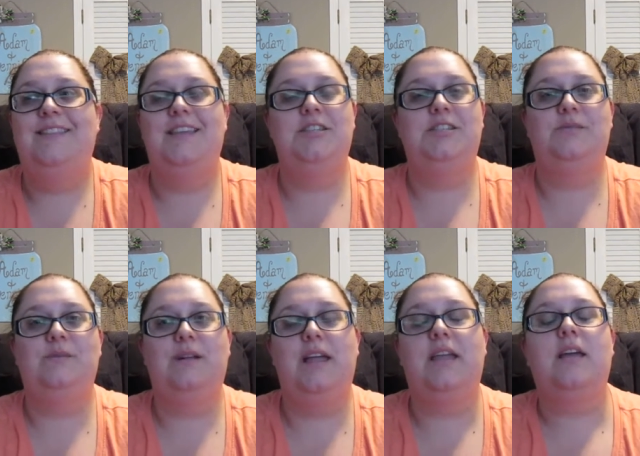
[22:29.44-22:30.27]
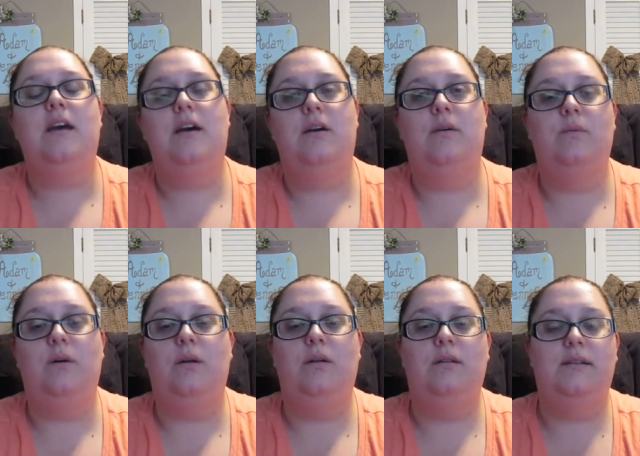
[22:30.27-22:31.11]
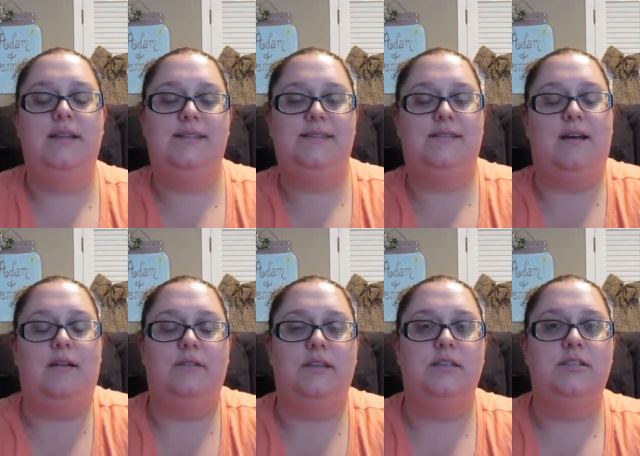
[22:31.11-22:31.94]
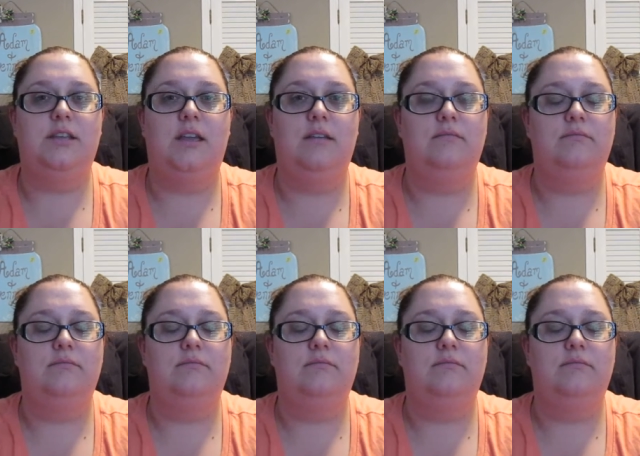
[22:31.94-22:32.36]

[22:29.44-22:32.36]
just were like, oh, well, it's not released yet.